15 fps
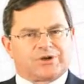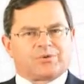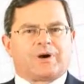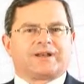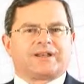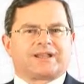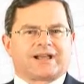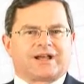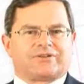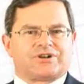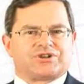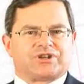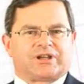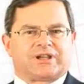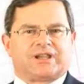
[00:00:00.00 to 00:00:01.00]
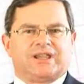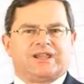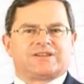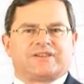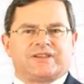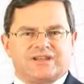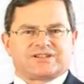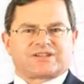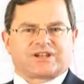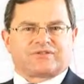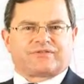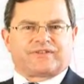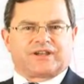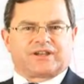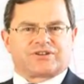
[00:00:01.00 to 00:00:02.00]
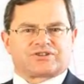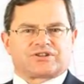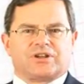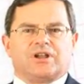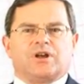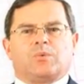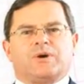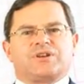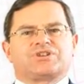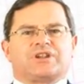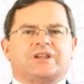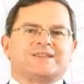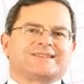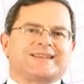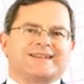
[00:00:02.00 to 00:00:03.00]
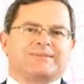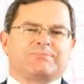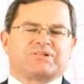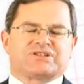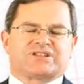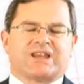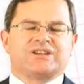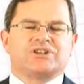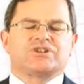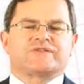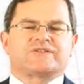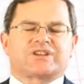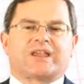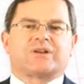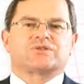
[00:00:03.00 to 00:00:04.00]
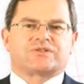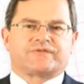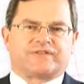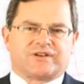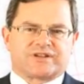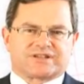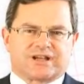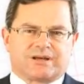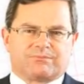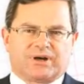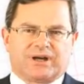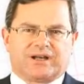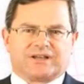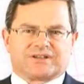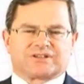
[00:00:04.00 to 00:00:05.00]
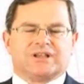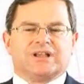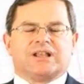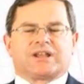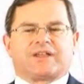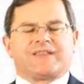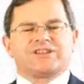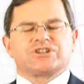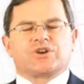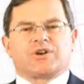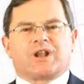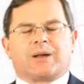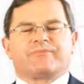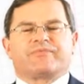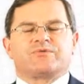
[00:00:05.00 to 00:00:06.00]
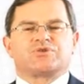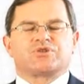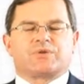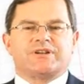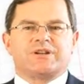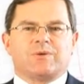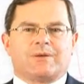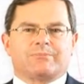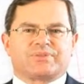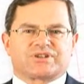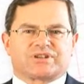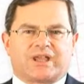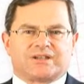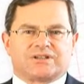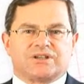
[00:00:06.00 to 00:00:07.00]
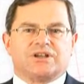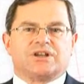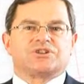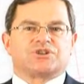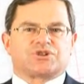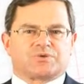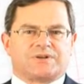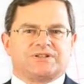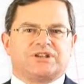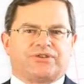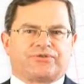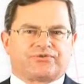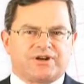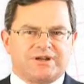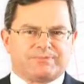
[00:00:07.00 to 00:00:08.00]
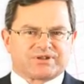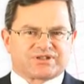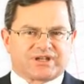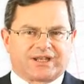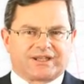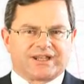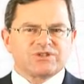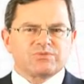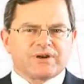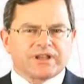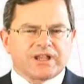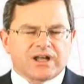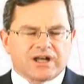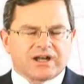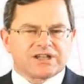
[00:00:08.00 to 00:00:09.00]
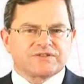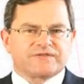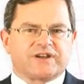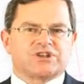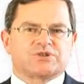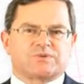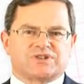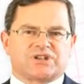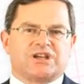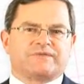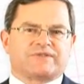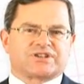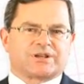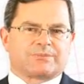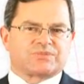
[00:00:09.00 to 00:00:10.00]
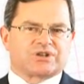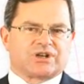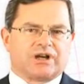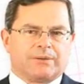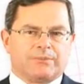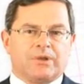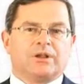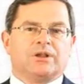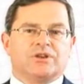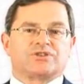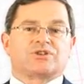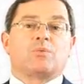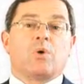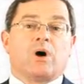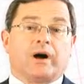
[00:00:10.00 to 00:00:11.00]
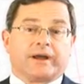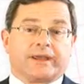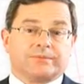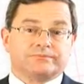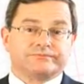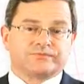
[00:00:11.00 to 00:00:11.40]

and quite encouraging is these set of figures, which is the percentage of sales to first-time buyers. Now, that's gone up from 21% to 23%. That's one of the highest figures we've seen for some time. So why?